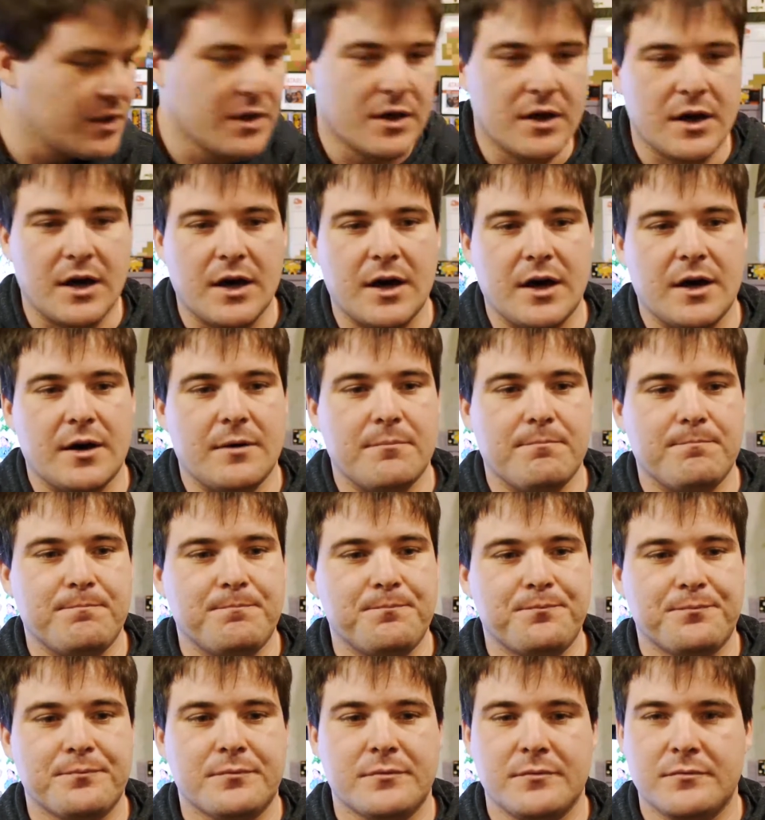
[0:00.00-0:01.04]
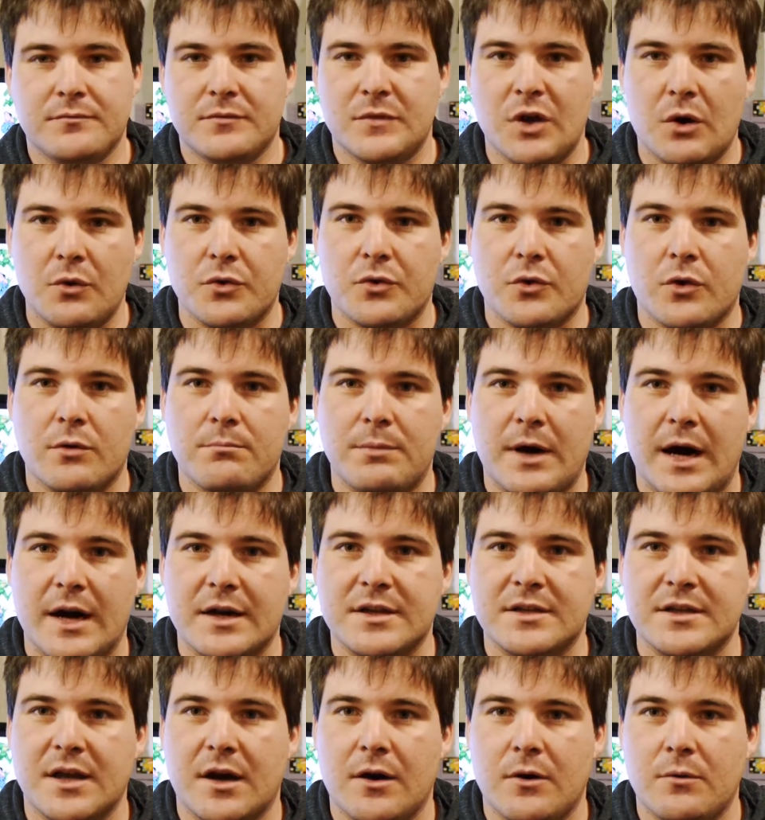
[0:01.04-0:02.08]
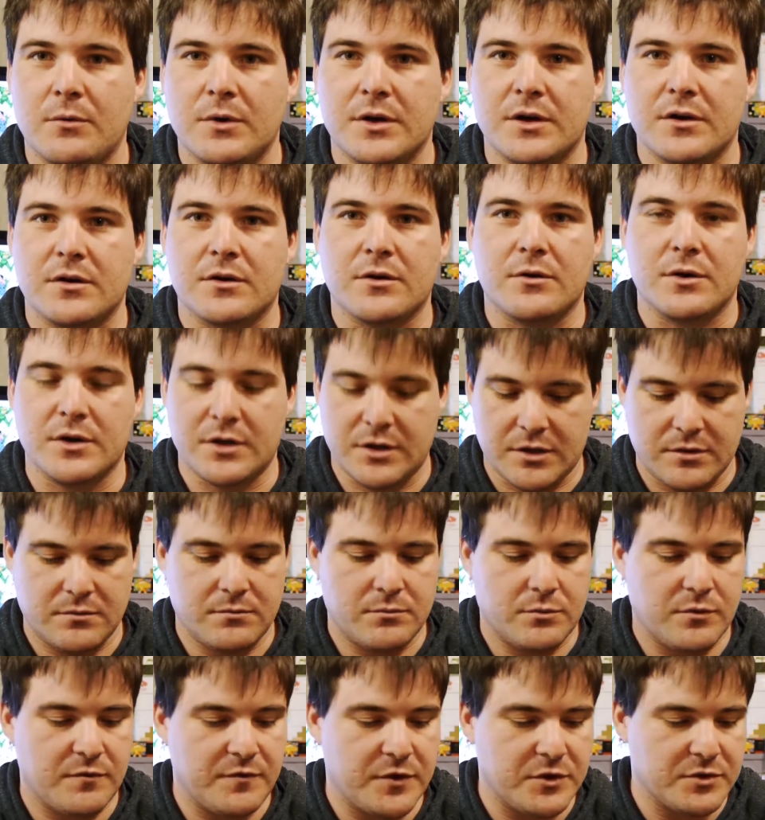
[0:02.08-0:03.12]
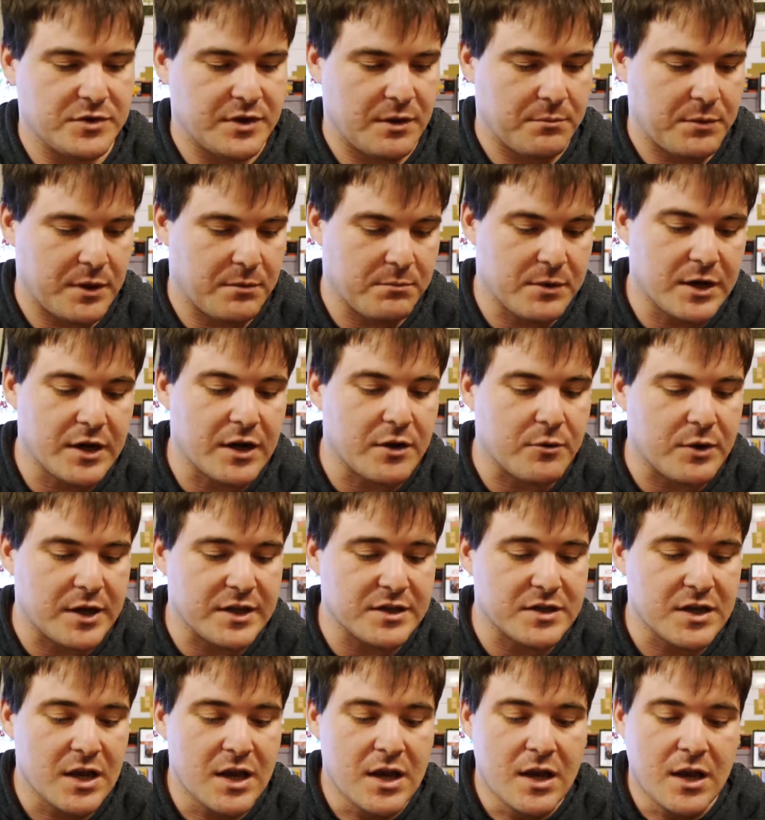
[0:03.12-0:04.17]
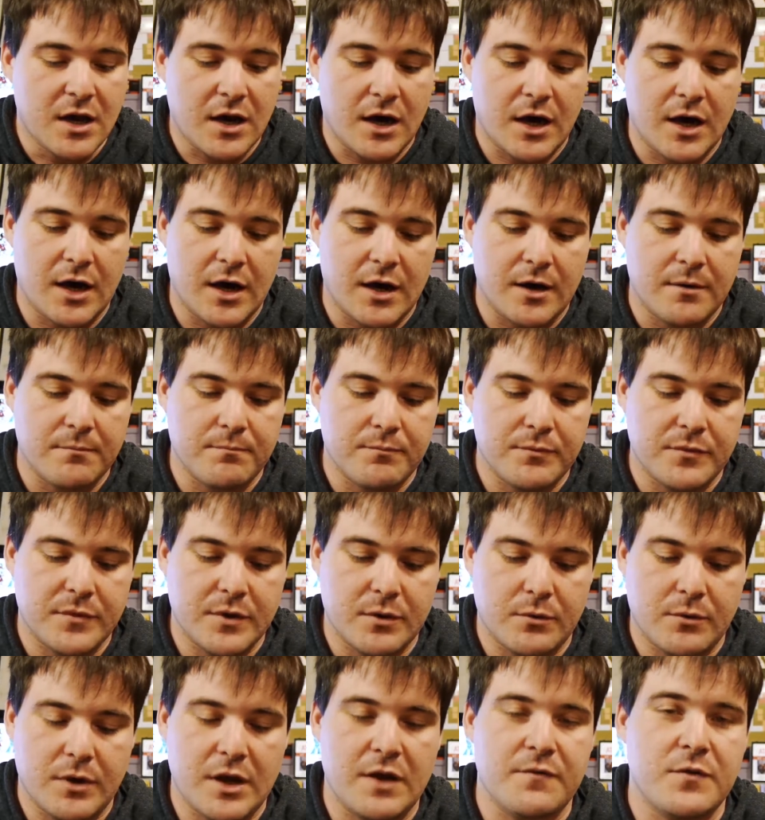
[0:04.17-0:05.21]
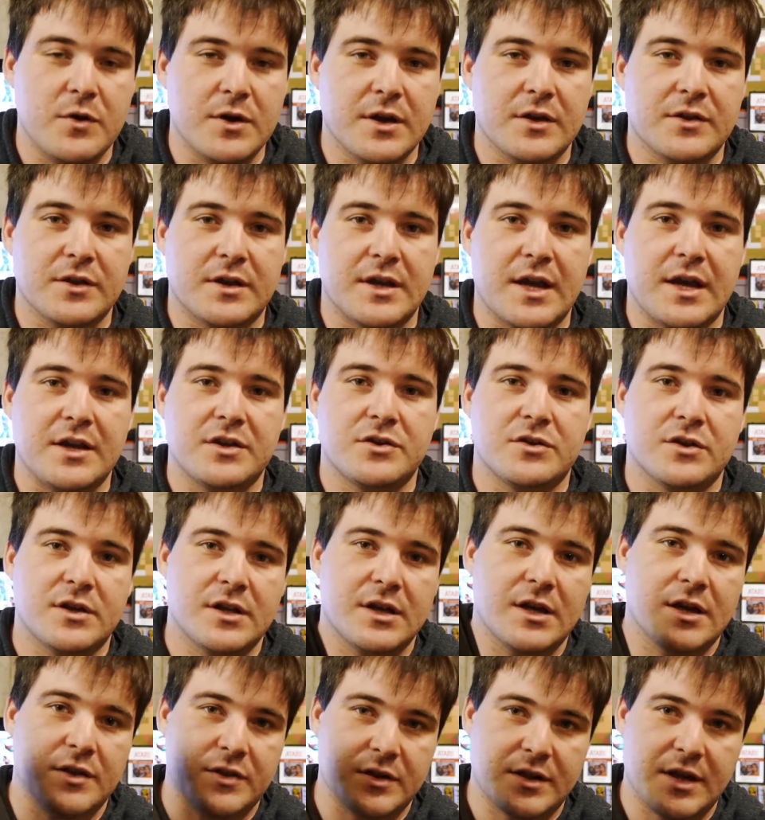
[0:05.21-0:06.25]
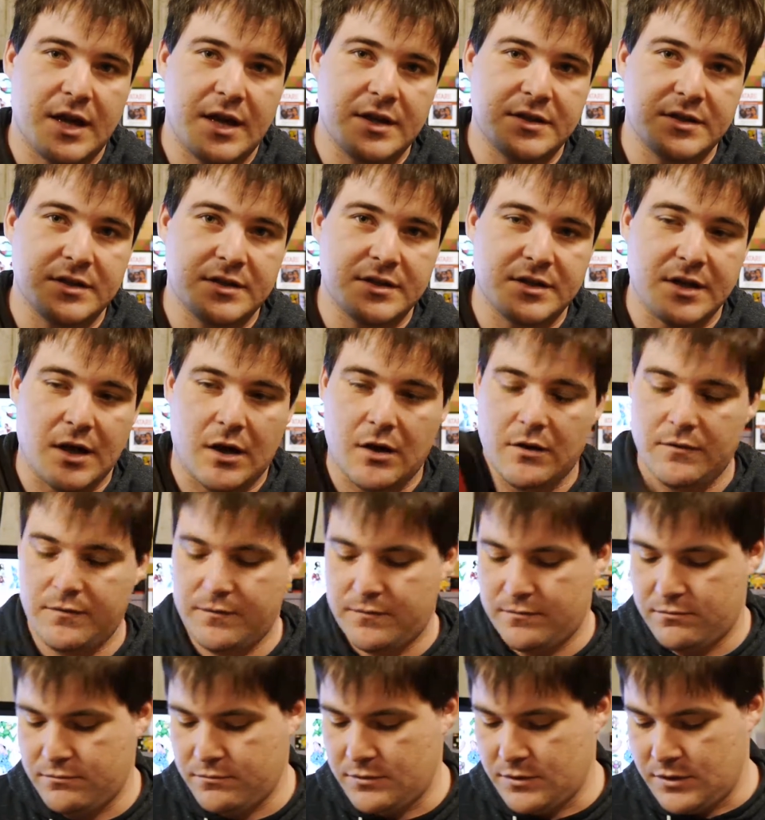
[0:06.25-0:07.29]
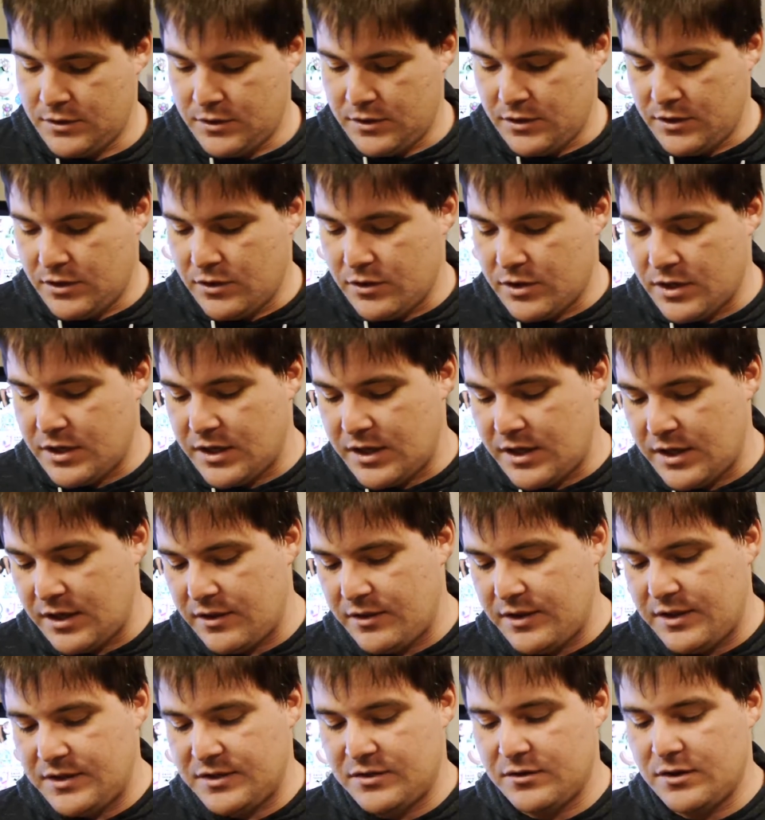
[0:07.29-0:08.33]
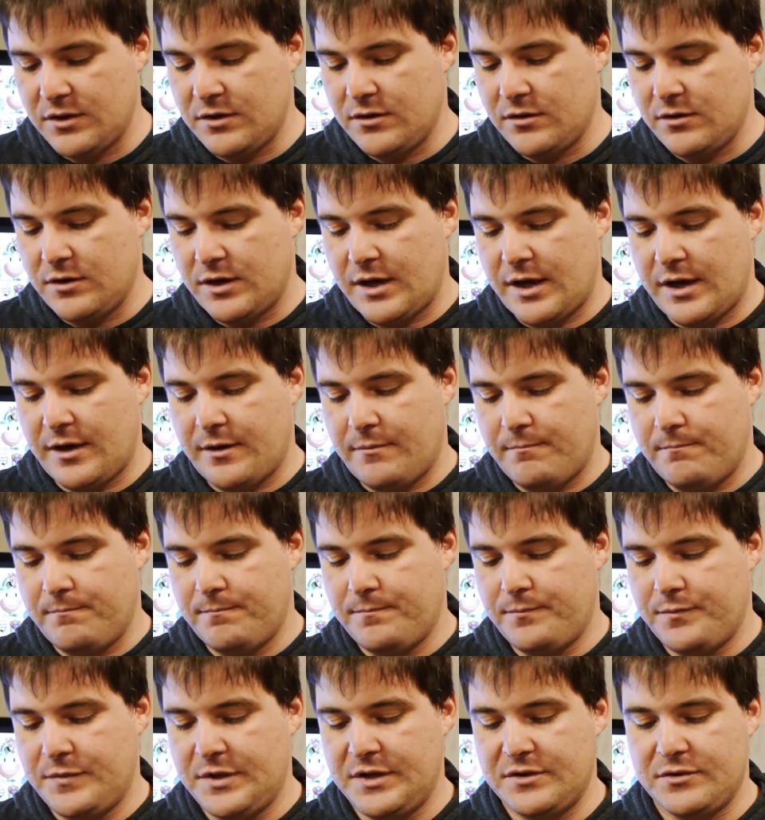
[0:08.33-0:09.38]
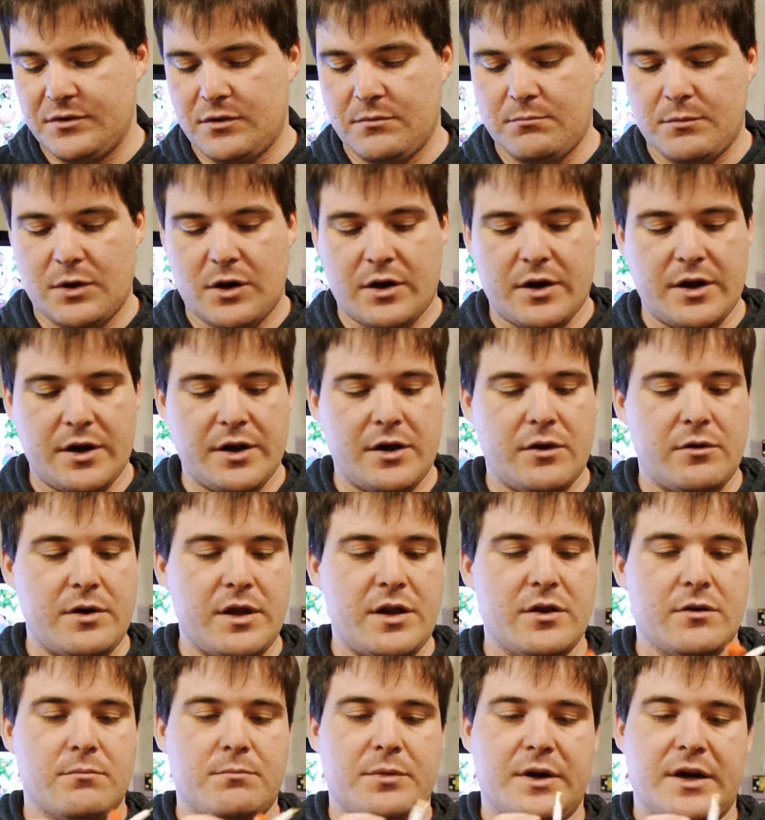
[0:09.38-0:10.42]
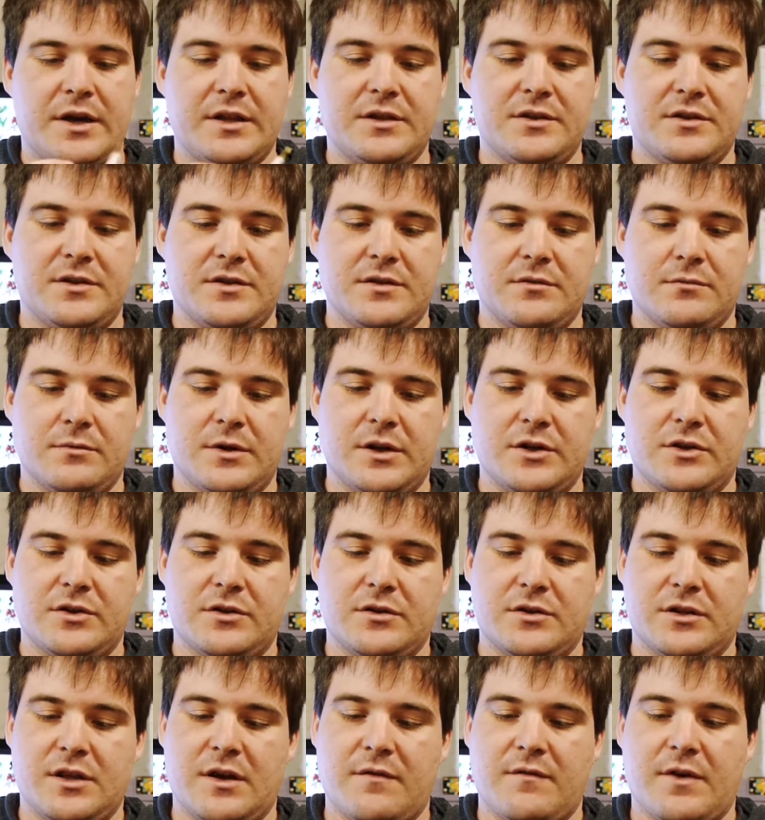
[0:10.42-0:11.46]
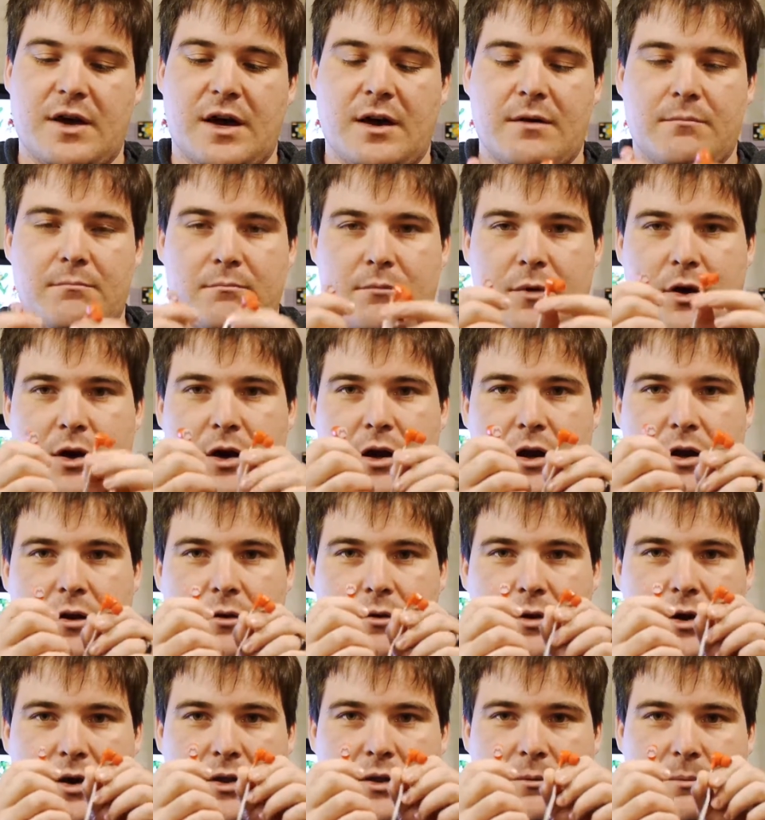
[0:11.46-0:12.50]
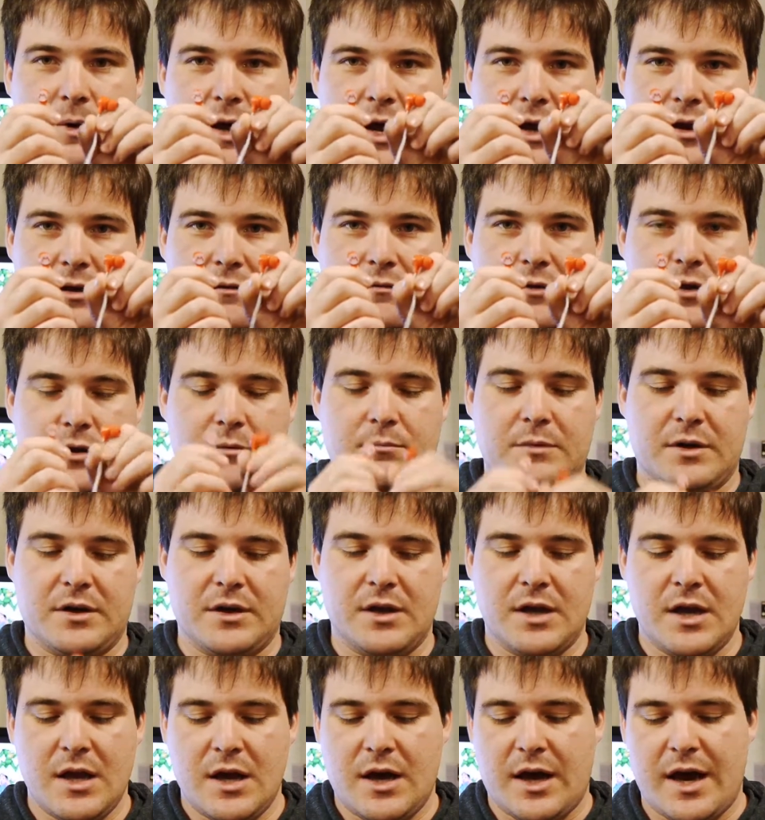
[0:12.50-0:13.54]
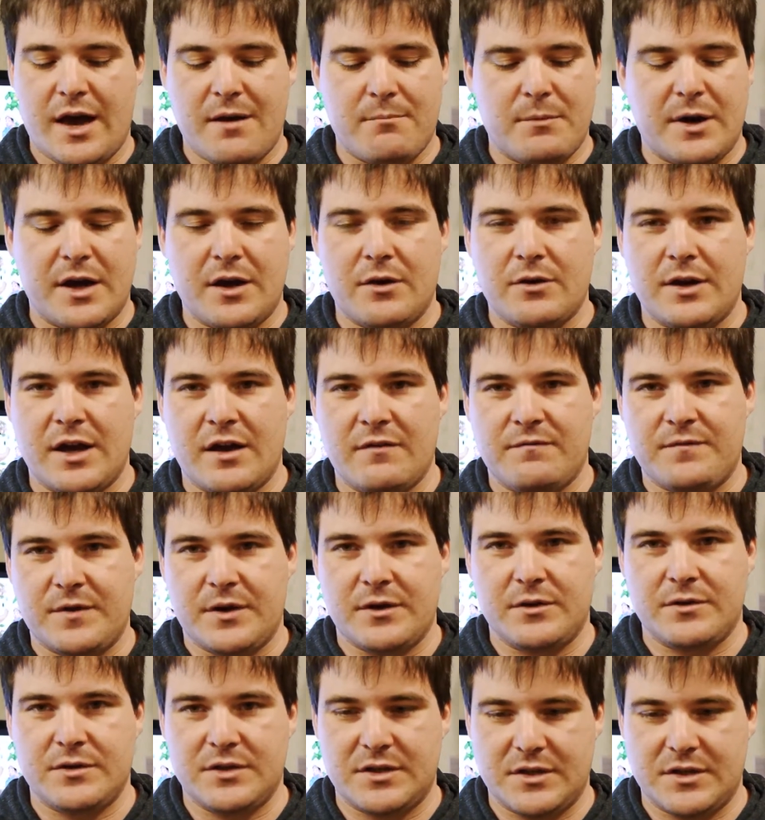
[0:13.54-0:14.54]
Don't throw a box out when you're going to review something. But anyways, if you get the case, you're going to get the case itself. You're going to get these little Mario earbuds, which they've got Mario on the back of them. And I have my own headphones,